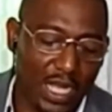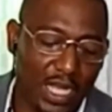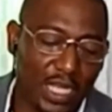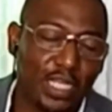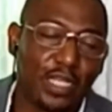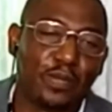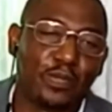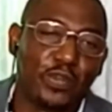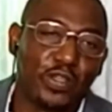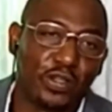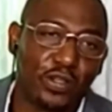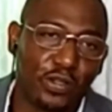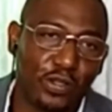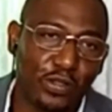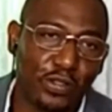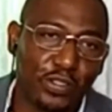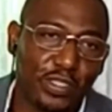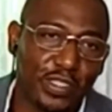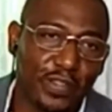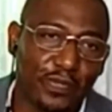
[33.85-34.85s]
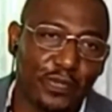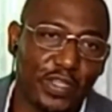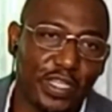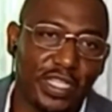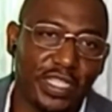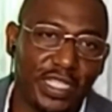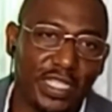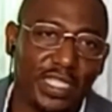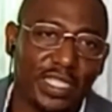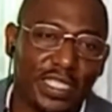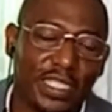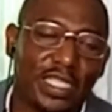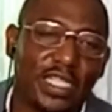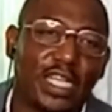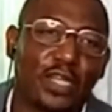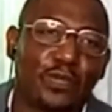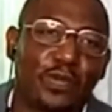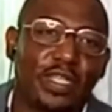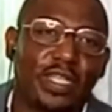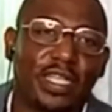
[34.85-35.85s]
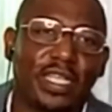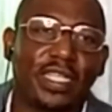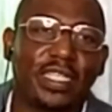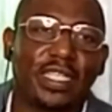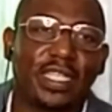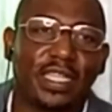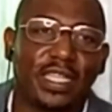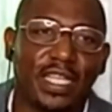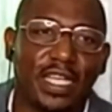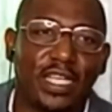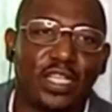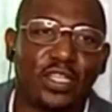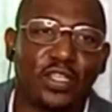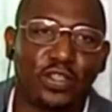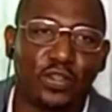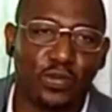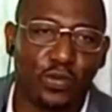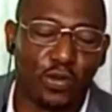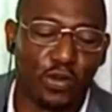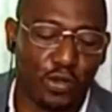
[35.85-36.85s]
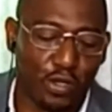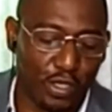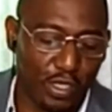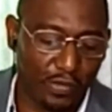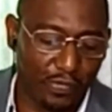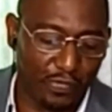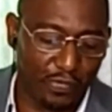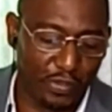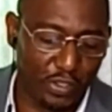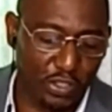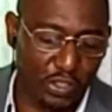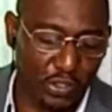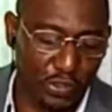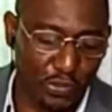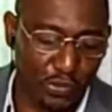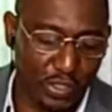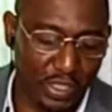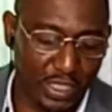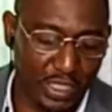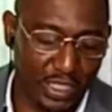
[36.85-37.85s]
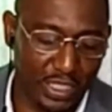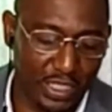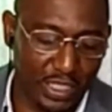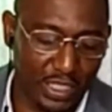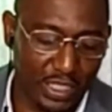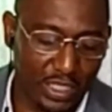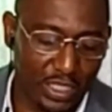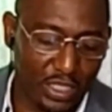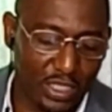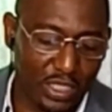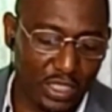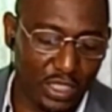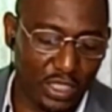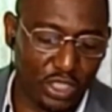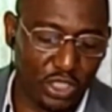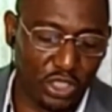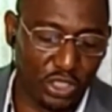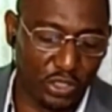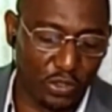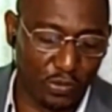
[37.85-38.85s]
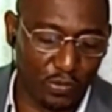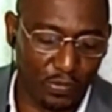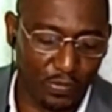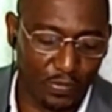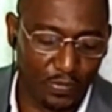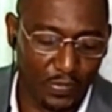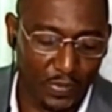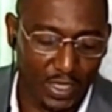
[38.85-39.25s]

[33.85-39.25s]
I am your host of Good Eats, and I would like to thank you all for tuning in to the show.